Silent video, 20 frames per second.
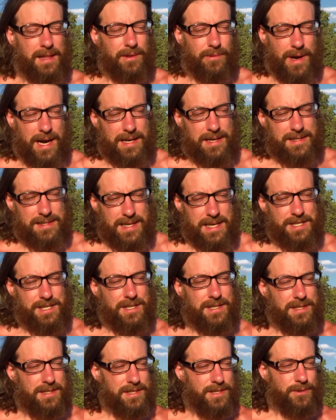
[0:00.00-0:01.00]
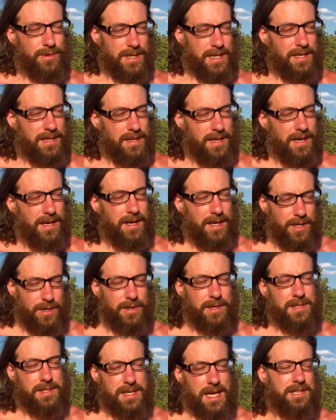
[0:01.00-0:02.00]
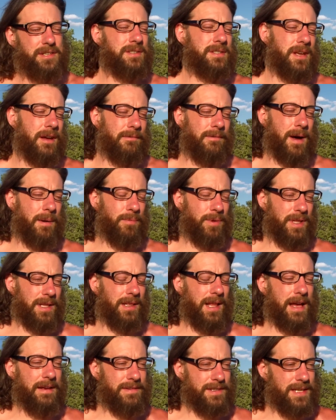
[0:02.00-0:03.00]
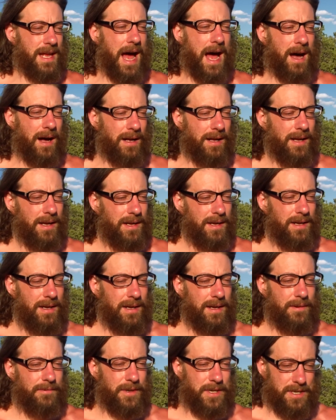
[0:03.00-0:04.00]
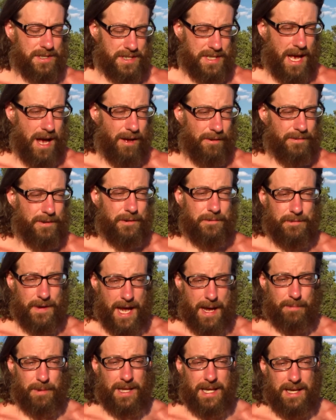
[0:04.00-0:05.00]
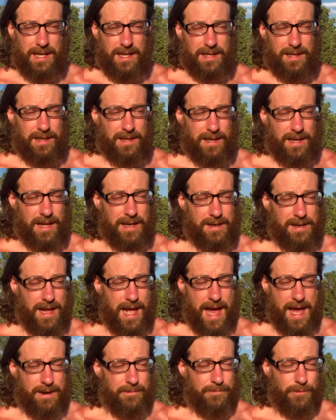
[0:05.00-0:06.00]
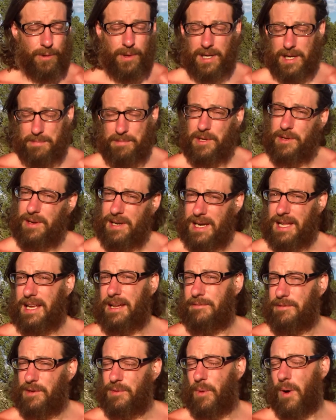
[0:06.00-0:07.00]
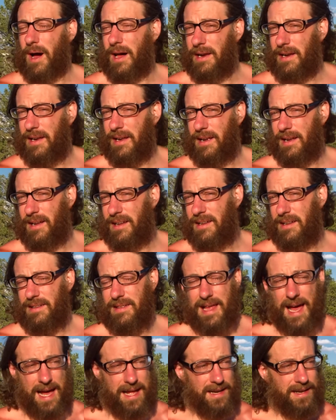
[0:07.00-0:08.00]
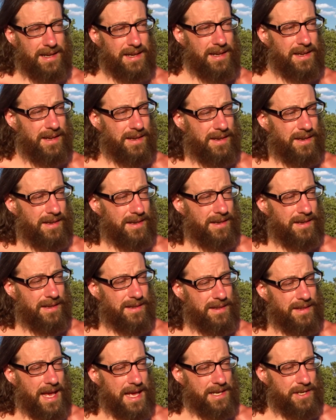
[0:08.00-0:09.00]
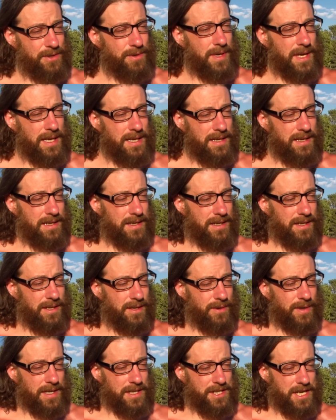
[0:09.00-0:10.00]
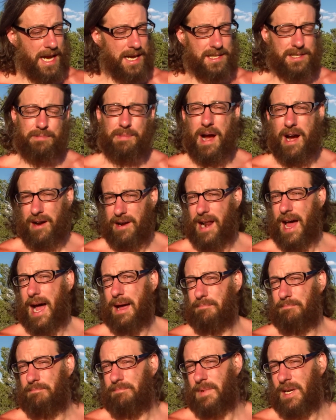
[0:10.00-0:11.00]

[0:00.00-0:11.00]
make the right decisions, you can set yourself up with a lifestyle for yourself, your family, and for a community if you want, that you can change the paradigm.